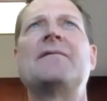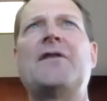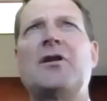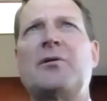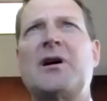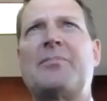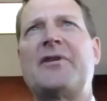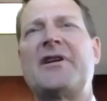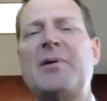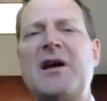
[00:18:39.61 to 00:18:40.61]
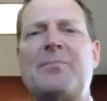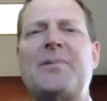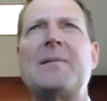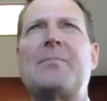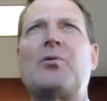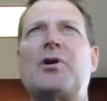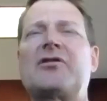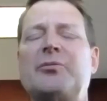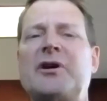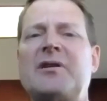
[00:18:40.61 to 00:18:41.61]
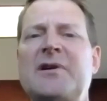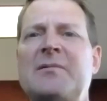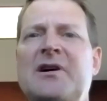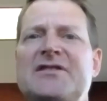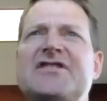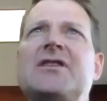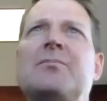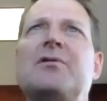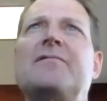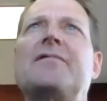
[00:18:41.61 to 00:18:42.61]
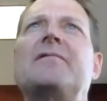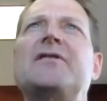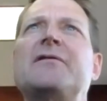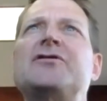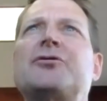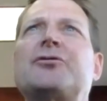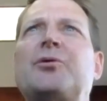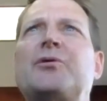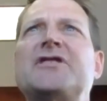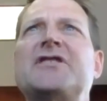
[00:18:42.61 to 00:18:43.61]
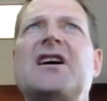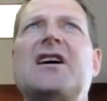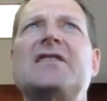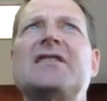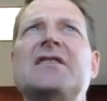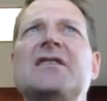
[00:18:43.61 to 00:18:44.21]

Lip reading: following up for any paperwork so we can minimize the number of individuals who are denied.